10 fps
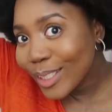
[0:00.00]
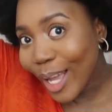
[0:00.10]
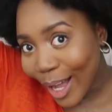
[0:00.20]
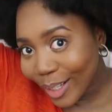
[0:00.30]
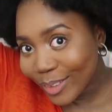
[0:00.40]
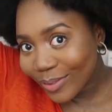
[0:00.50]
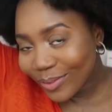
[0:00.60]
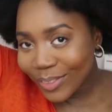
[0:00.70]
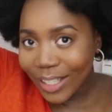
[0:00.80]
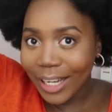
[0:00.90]
yeah
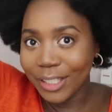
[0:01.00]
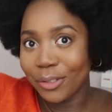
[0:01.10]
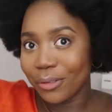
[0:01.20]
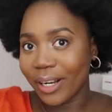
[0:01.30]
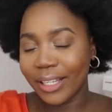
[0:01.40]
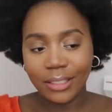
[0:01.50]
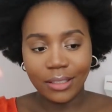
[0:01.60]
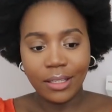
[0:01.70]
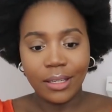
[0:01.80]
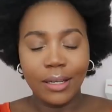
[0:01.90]
I know right
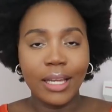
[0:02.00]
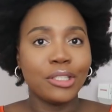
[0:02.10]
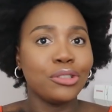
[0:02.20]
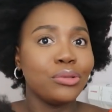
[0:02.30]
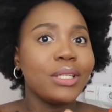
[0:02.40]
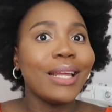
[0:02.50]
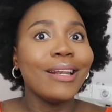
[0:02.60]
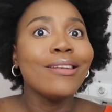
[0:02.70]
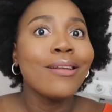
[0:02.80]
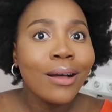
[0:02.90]
like you
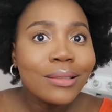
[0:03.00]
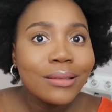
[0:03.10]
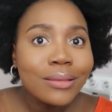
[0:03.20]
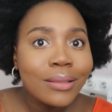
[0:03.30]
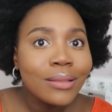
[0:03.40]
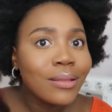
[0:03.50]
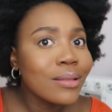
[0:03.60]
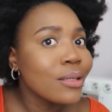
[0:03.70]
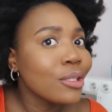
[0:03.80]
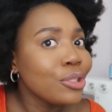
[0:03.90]
cannot
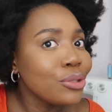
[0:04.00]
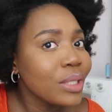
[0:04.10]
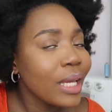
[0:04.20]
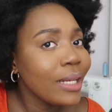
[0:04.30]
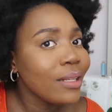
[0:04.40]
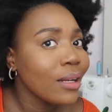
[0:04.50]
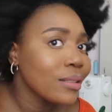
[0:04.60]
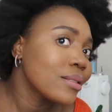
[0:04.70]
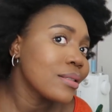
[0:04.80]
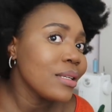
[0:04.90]
you
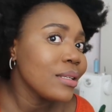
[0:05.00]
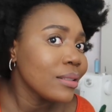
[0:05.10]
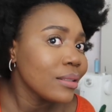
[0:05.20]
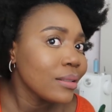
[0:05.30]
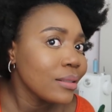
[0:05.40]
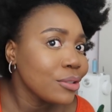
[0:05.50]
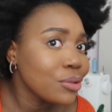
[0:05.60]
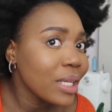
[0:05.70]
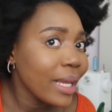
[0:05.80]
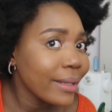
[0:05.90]
cannot see
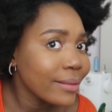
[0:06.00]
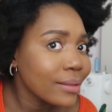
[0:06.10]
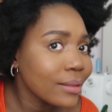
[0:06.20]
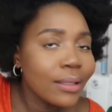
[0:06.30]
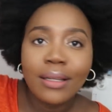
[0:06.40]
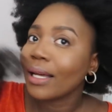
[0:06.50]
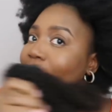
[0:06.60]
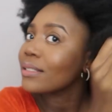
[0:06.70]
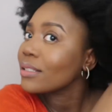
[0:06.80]
you can't like